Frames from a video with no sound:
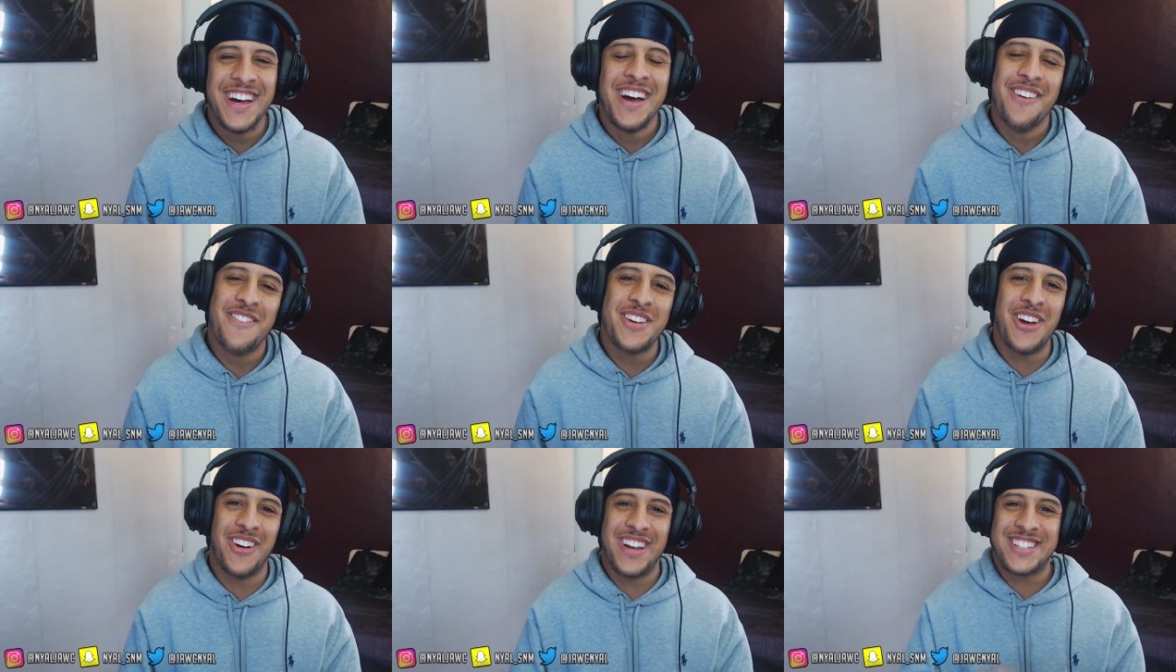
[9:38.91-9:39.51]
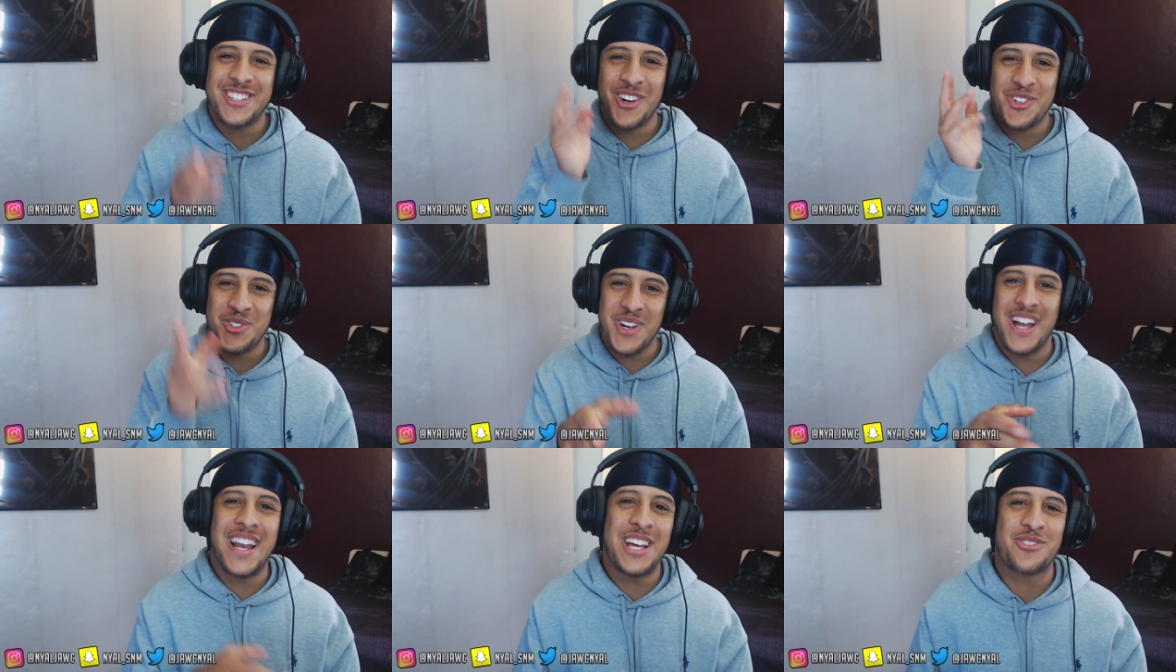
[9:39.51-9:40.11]
But yo, let's go on to
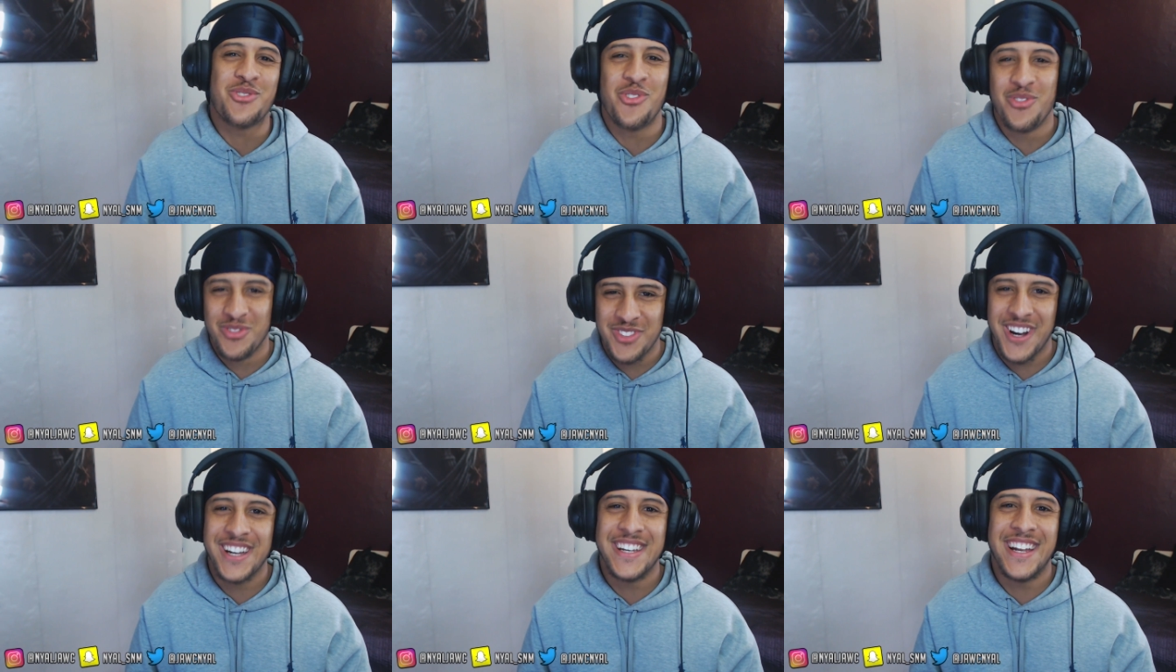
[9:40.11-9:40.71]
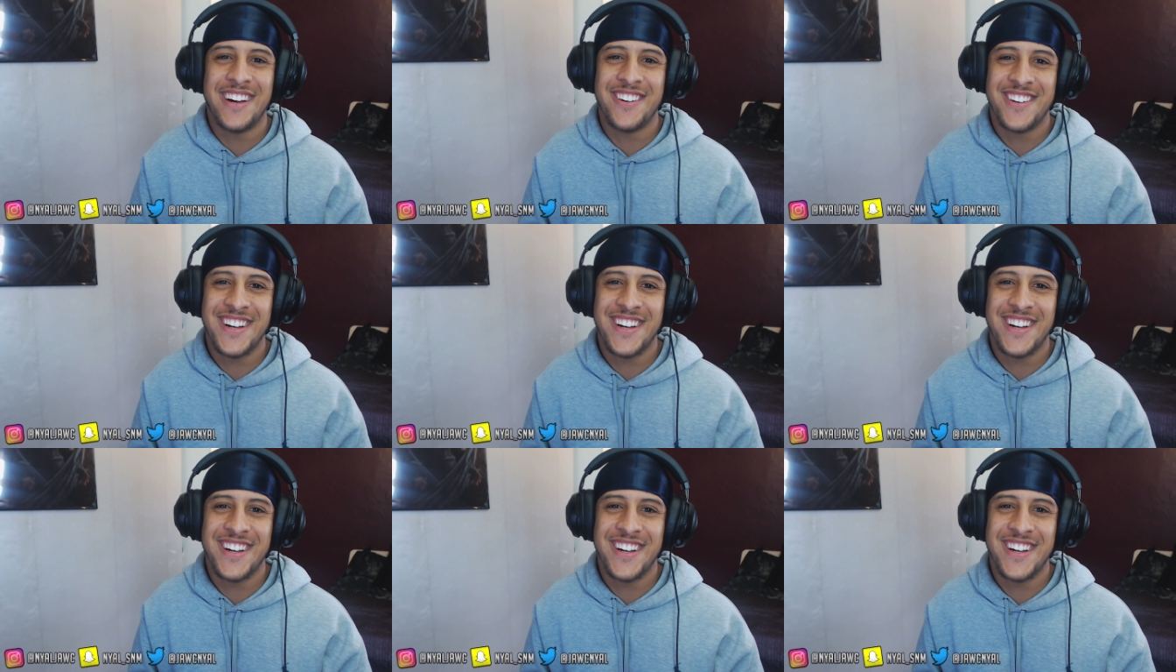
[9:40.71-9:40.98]
our last one right now.